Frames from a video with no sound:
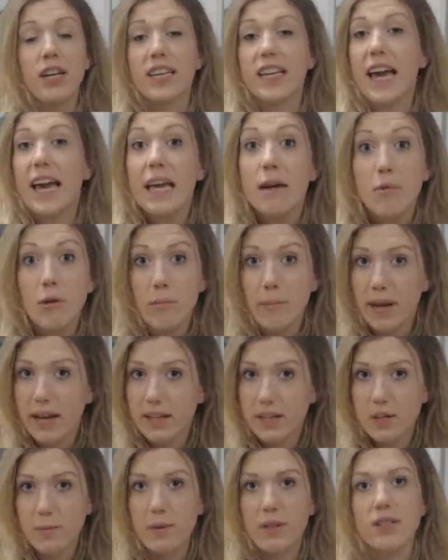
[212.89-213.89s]
Cable
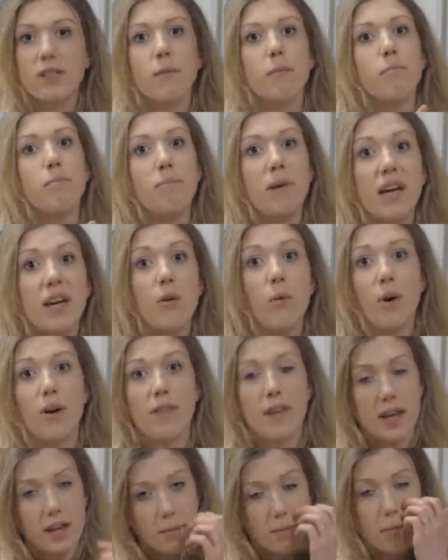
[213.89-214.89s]
management is a big
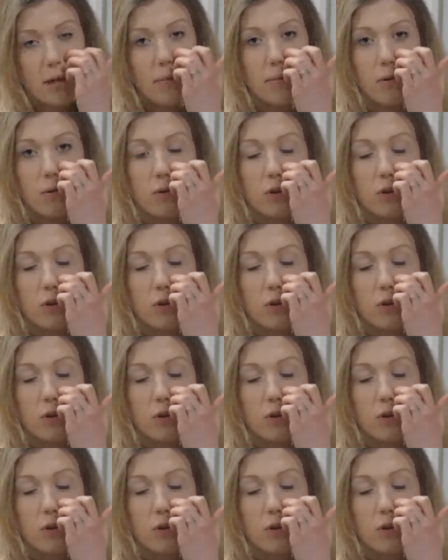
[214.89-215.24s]
one that people